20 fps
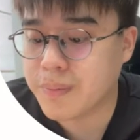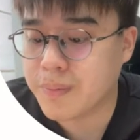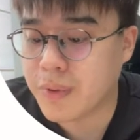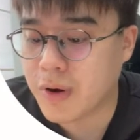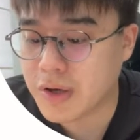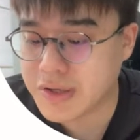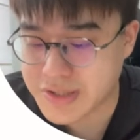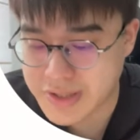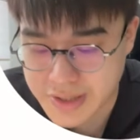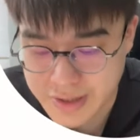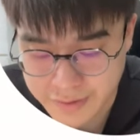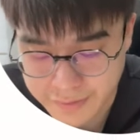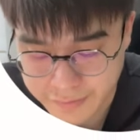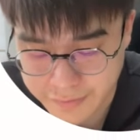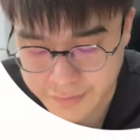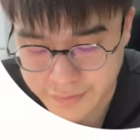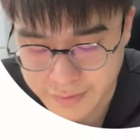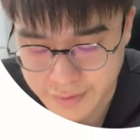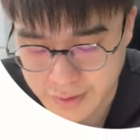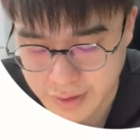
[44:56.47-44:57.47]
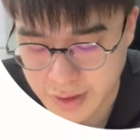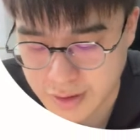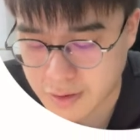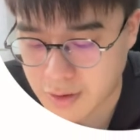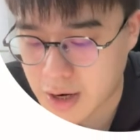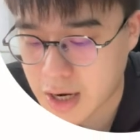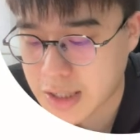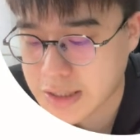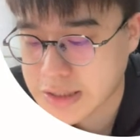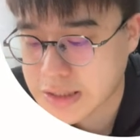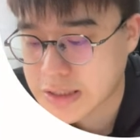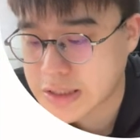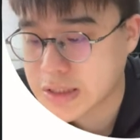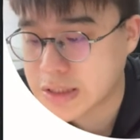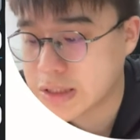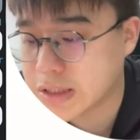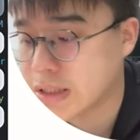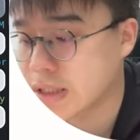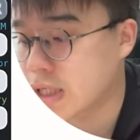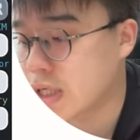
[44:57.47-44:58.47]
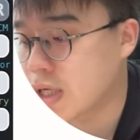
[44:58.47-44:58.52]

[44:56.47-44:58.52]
positive, then your answer